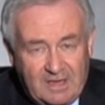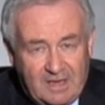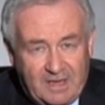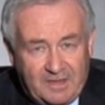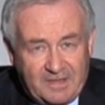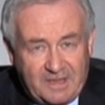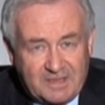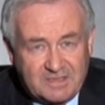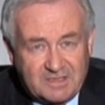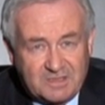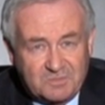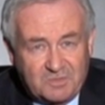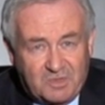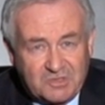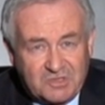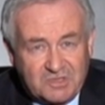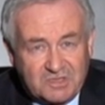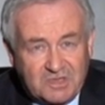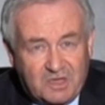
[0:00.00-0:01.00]
and that's as
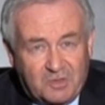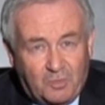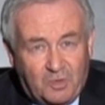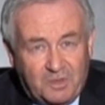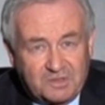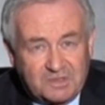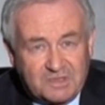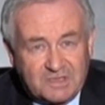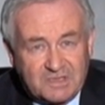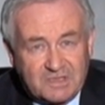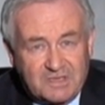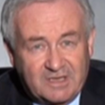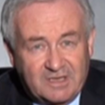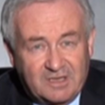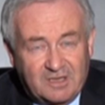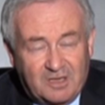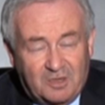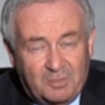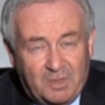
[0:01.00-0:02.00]
much as I want to
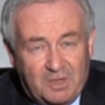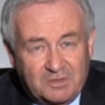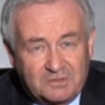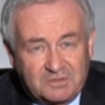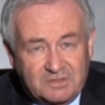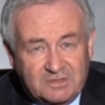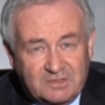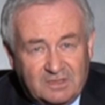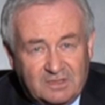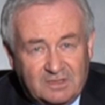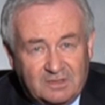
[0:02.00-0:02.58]
say about